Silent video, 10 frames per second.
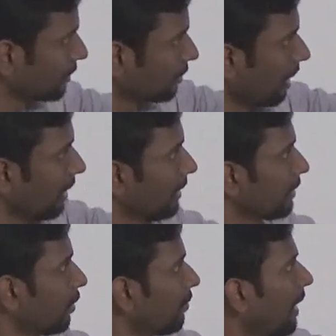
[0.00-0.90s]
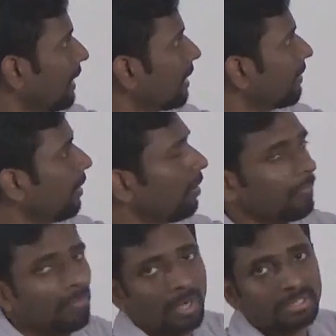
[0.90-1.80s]
can solve this to find the value
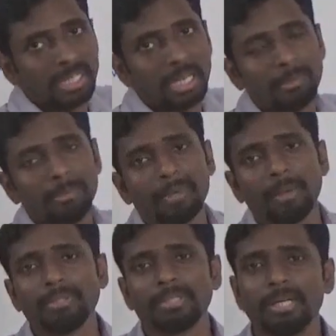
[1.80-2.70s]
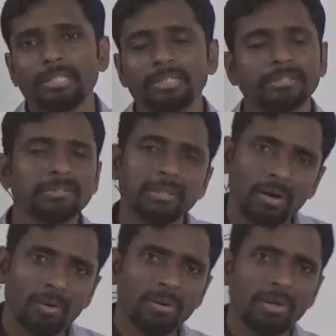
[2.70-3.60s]
of cos 11 pi by 36.
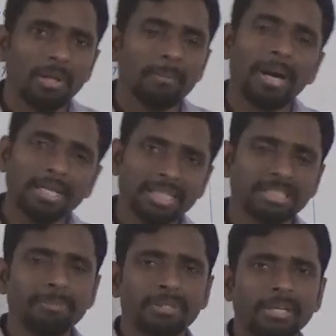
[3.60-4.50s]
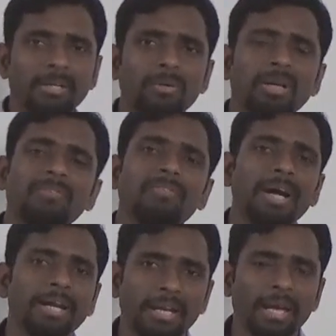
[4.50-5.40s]
Now by this method you can
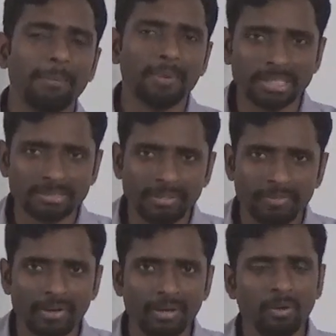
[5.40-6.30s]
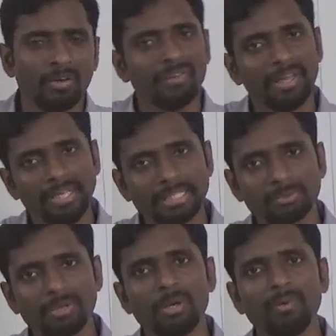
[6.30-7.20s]
find the approximate value of any
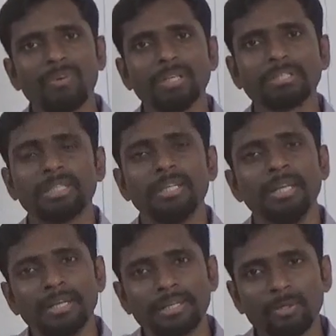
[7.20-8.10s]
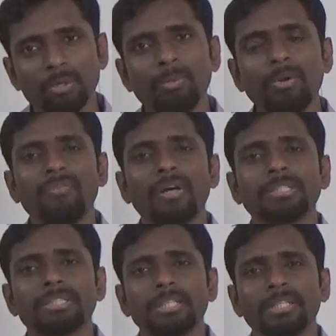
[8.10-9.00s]
square root function, cube root
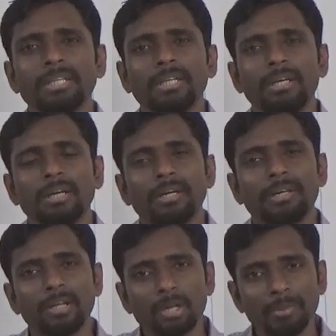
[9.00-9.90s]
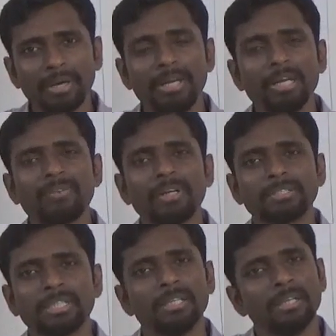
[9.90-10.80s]
function, trigonometric
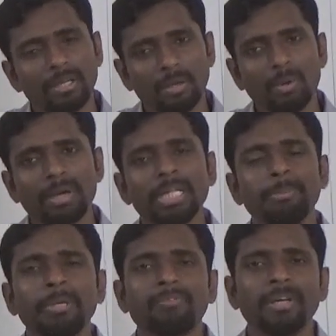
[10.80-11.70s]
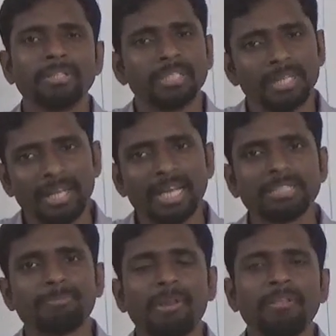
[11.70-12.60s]
function, logarithmic function,
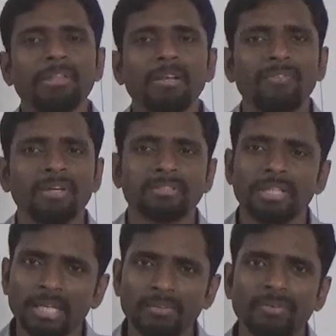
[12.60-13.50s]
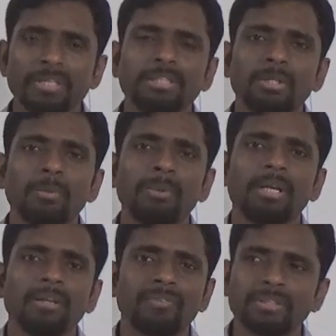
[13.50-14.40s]
exponential function, inverse
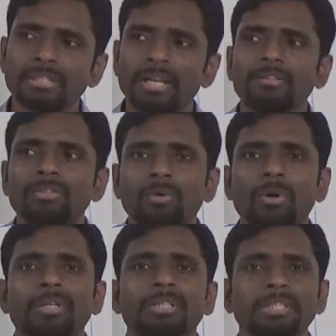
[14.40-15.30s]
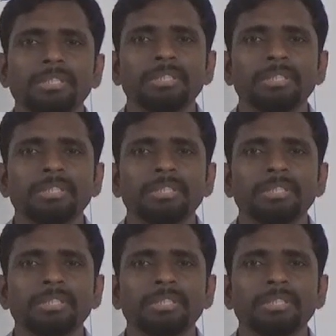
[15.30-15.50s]
trigonometric function, and so on.